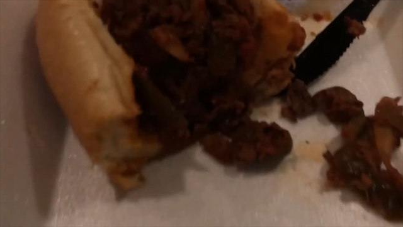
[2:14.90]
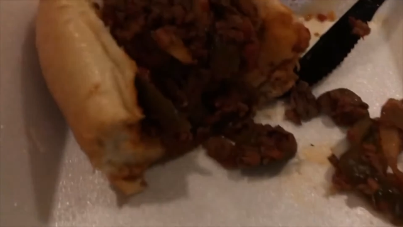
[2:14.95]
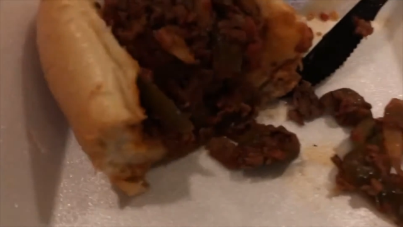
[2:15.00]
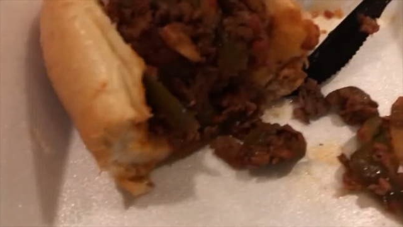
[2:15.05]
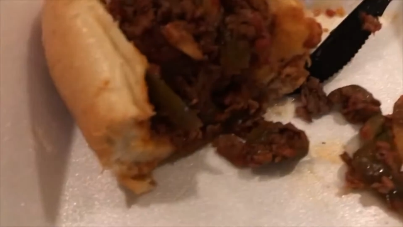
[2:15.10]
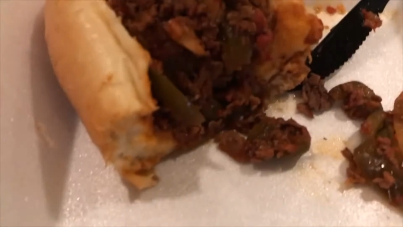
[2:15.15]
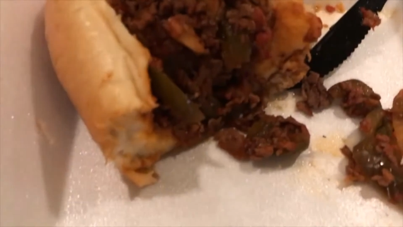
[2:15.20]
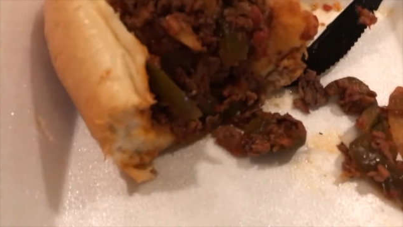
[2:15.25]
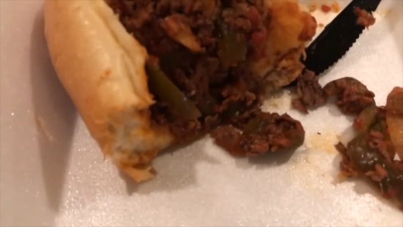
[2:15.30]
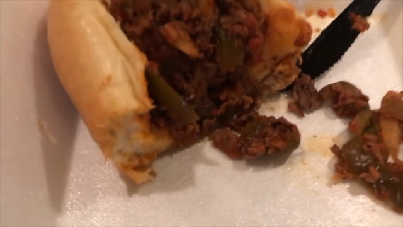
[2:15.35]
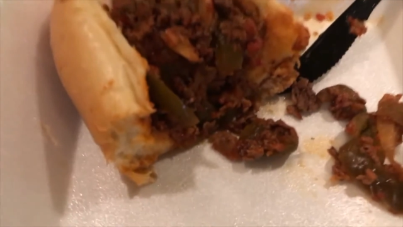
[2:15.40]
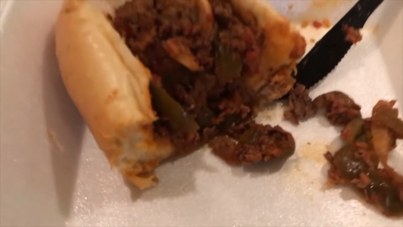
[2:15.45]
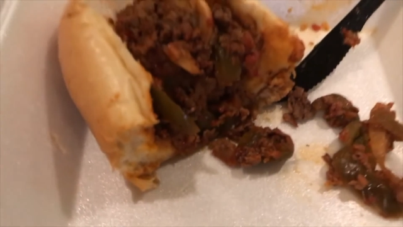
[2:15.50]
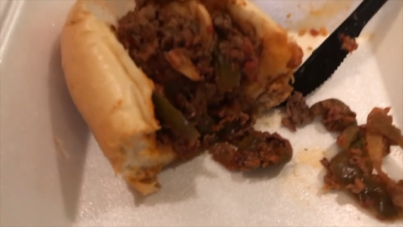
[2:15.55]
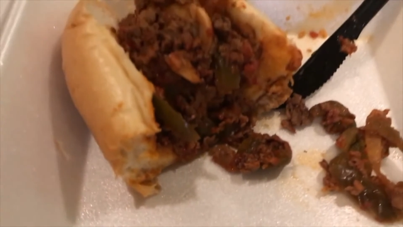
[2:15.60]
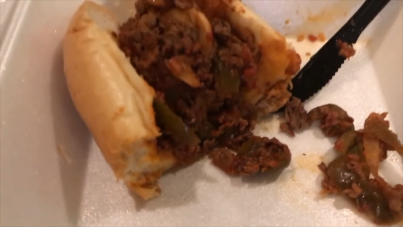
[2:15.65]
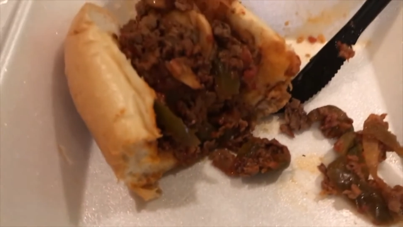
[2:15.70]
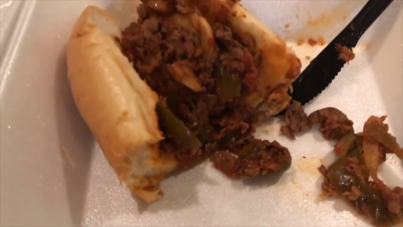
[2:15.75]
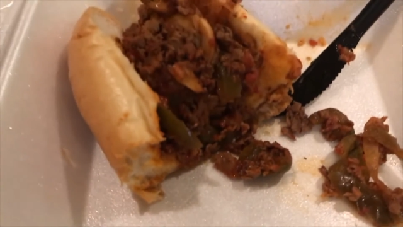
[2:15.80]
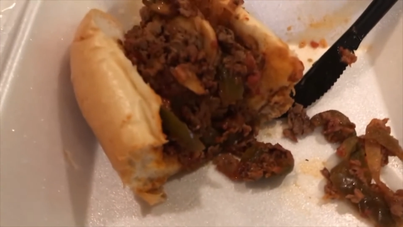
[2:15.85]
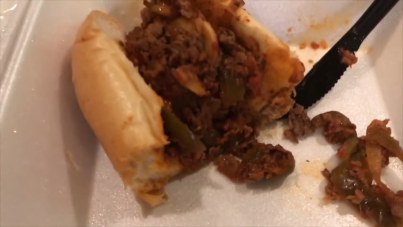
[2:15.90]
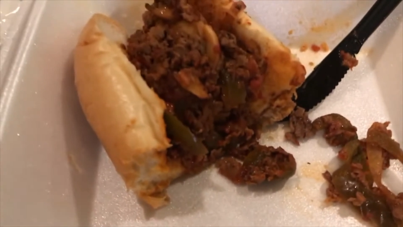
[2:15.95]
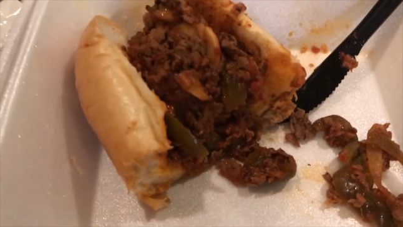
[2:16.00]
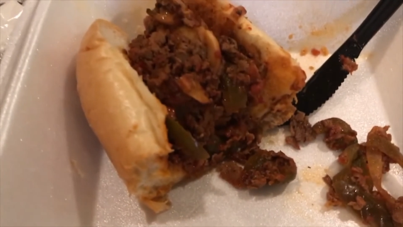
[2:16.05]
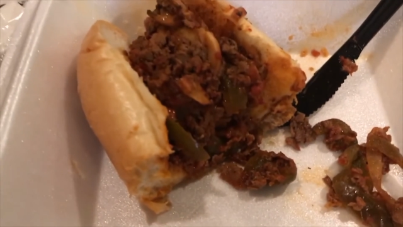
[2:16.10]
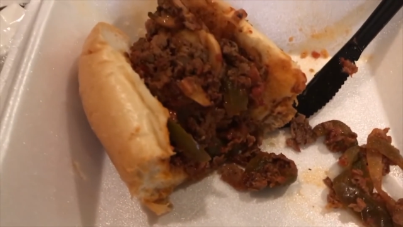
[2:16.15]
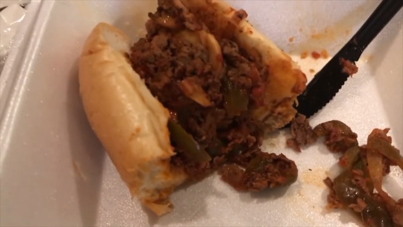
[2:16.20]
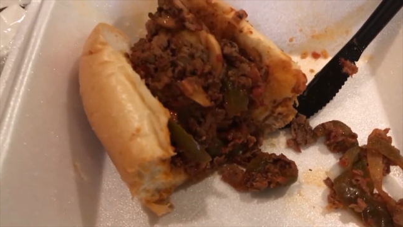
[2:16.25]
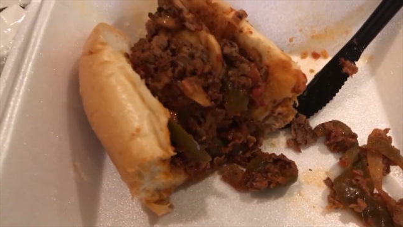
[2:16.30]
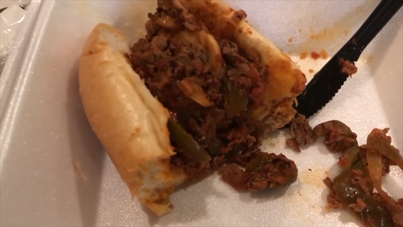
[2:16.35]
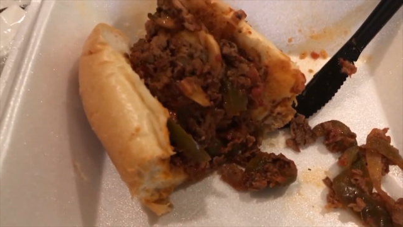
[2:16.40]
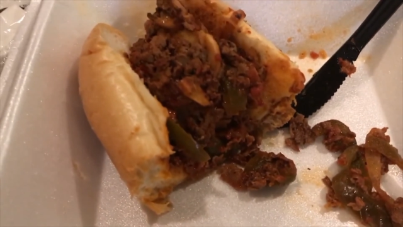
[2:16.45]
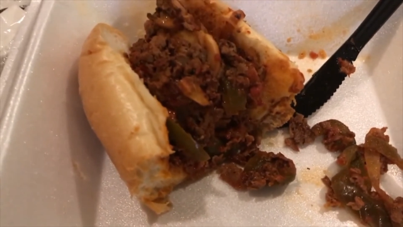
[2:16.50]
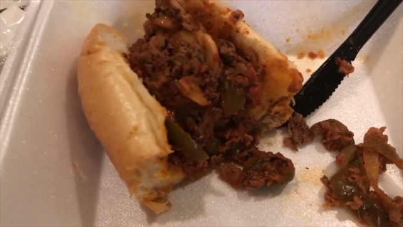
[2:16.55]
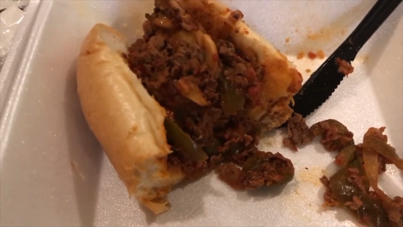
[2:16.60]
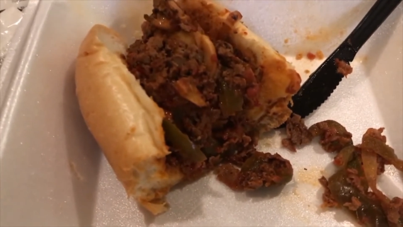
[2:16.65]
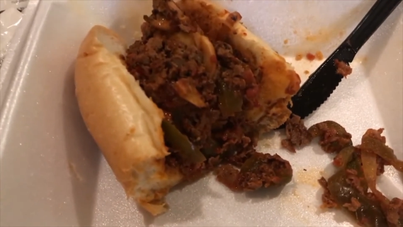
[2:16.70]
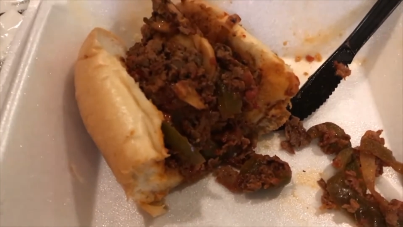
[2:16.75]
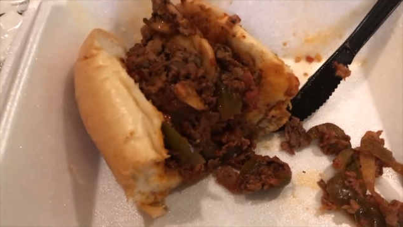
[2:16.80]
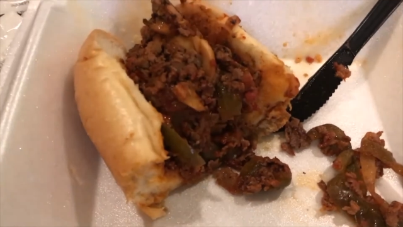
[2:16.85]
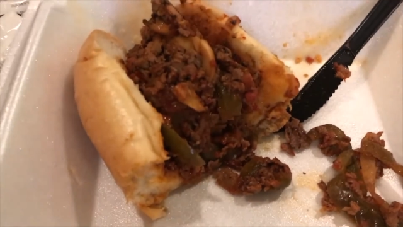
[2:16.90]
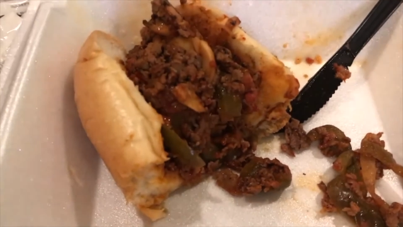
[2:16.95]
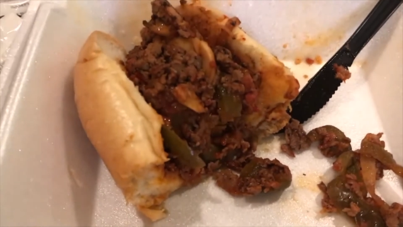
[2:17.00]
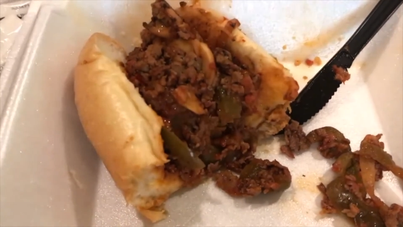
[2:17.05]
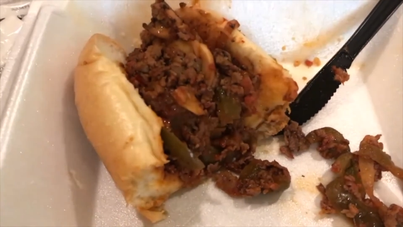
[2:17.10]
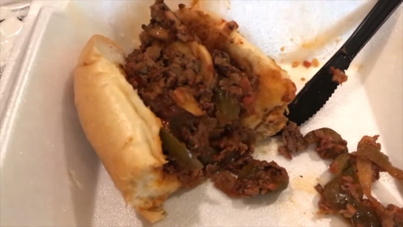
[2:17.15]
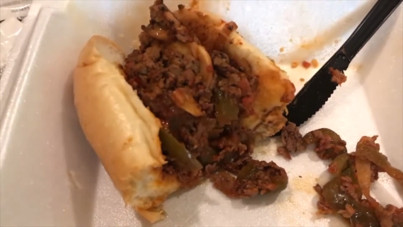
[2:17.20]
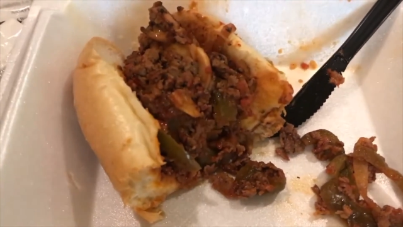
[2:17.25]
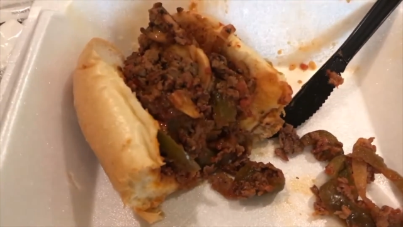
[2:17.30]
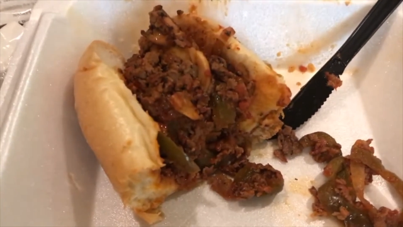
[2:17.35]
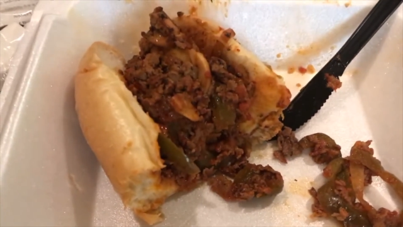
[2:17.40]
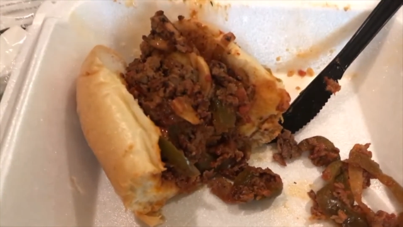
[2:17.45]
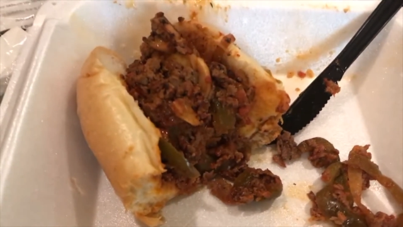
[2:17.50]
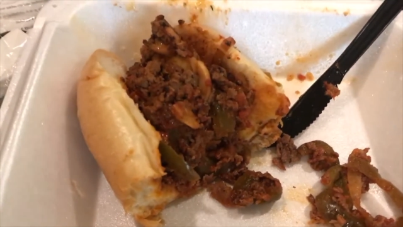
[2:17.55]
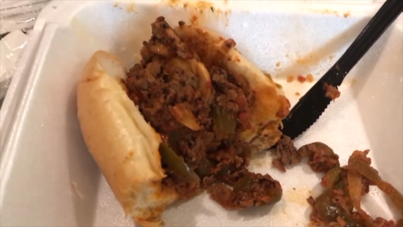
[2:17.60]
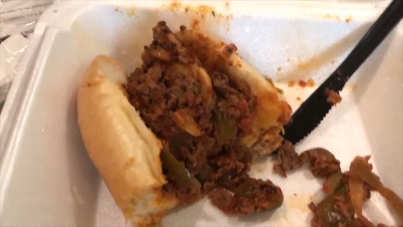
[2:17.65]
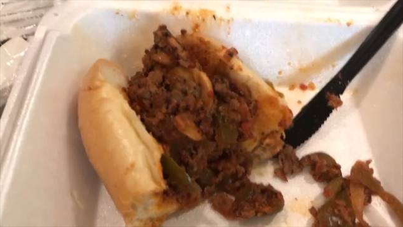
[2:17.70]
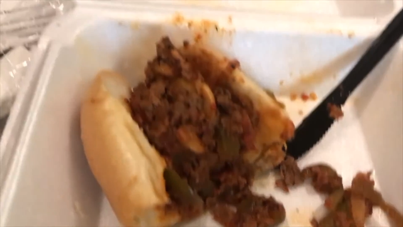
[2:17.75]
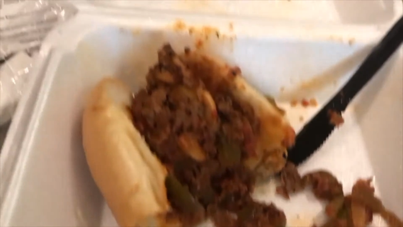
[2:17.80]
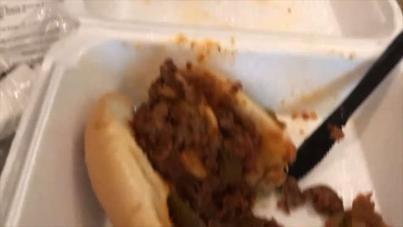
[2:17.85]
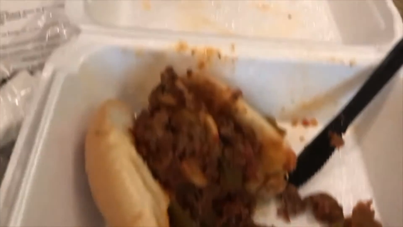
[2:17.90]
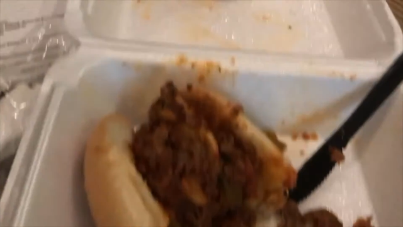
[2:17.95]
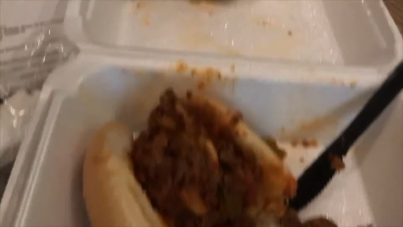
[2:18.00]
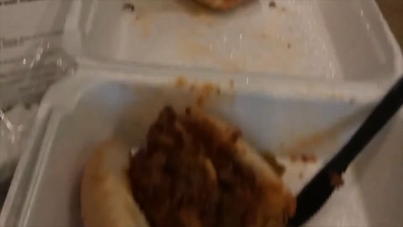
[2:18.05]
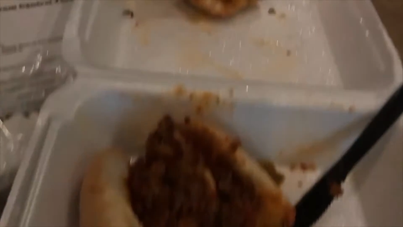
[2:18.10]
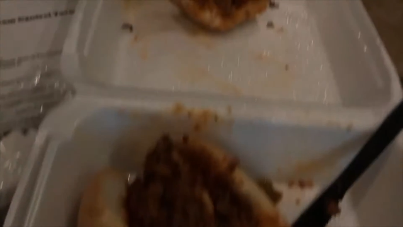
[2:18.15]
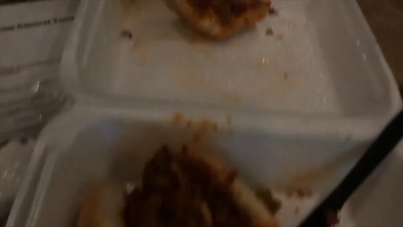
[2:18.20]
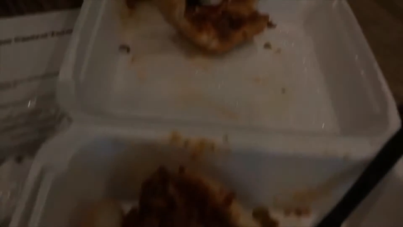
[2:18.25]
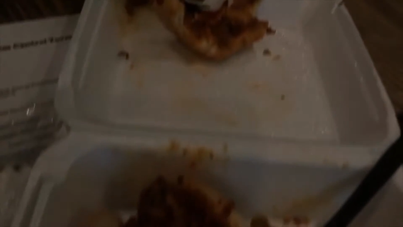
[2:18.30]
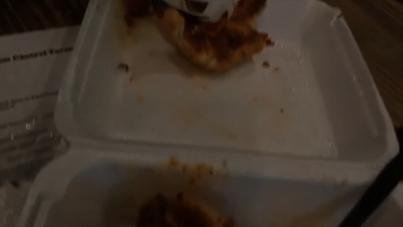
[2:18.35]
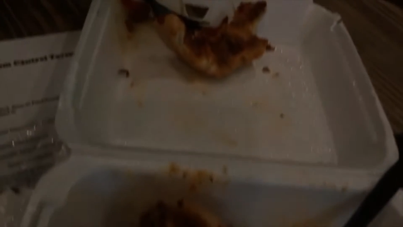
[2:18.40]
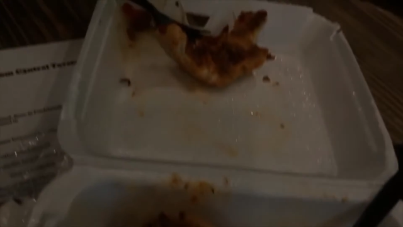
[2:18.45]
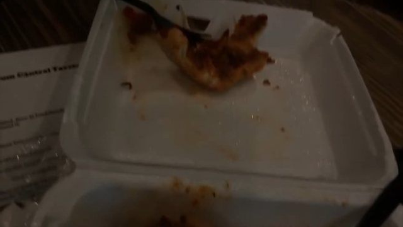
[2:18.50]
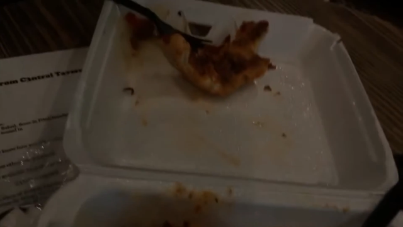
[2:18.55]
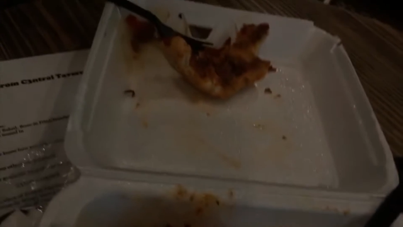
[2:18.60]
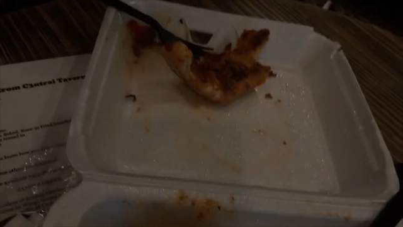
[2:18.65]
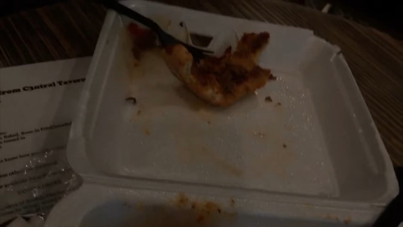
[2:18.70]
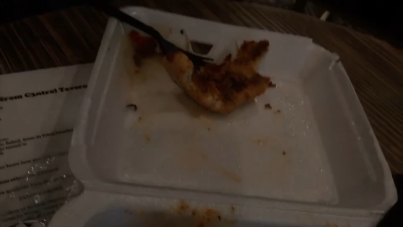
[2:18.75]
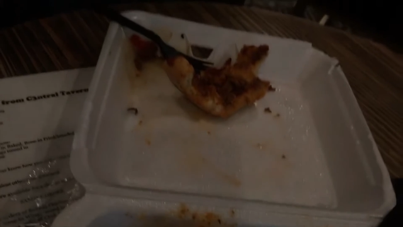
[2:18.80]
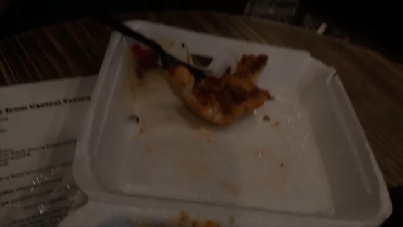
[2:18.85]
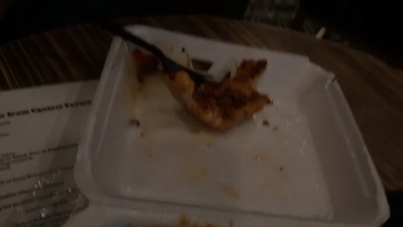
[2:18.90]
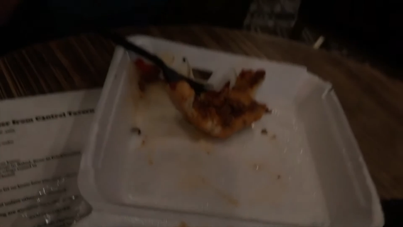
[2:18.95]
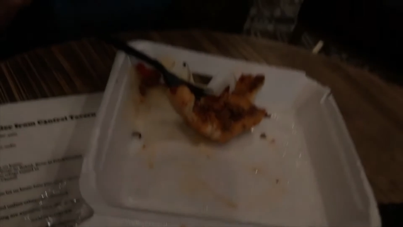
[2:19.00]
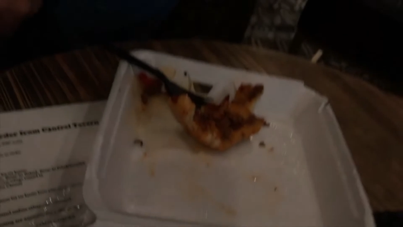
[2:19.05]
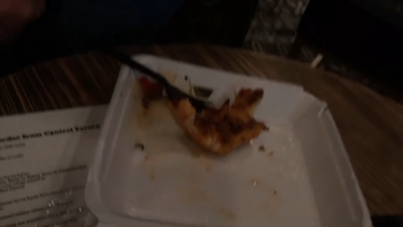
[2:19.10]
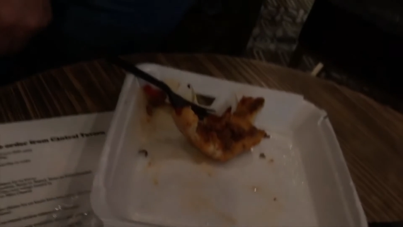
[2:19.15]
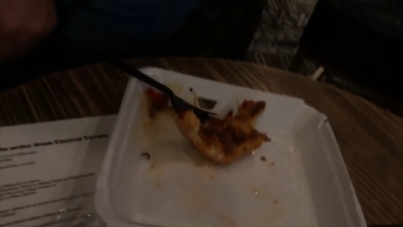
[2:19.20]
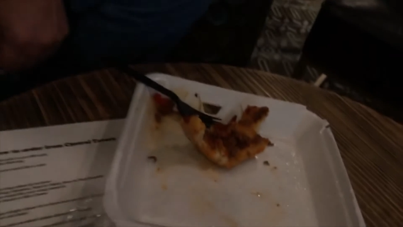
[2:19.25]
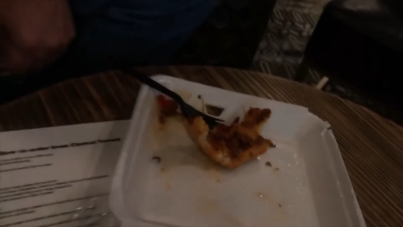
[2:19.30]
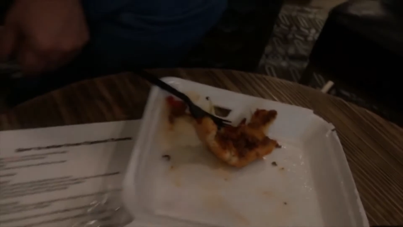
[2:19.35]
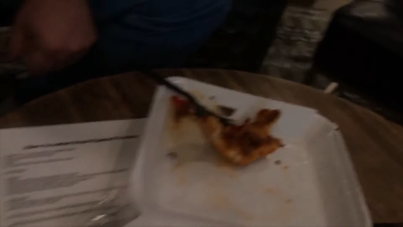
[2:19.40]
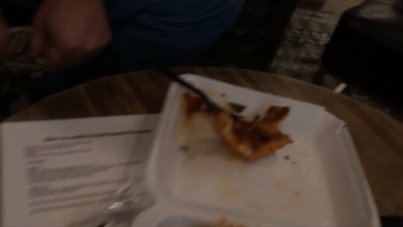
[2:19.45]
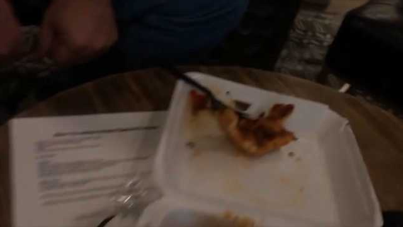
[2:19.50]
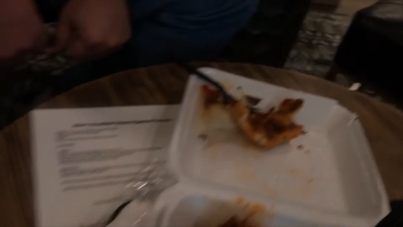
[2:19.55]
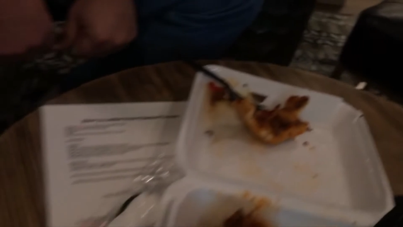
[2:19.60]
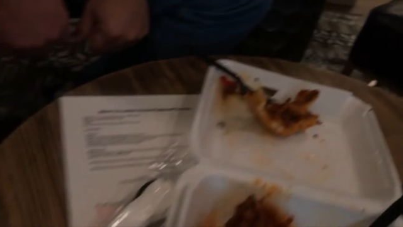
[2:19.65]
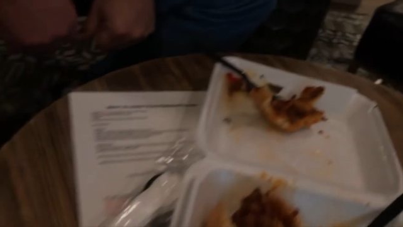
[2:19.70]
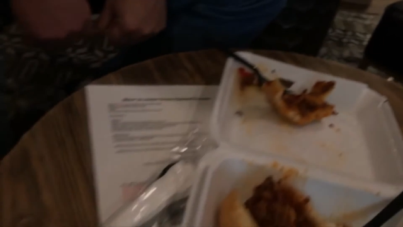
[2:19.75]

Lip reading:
Nobody's mouth can be seen.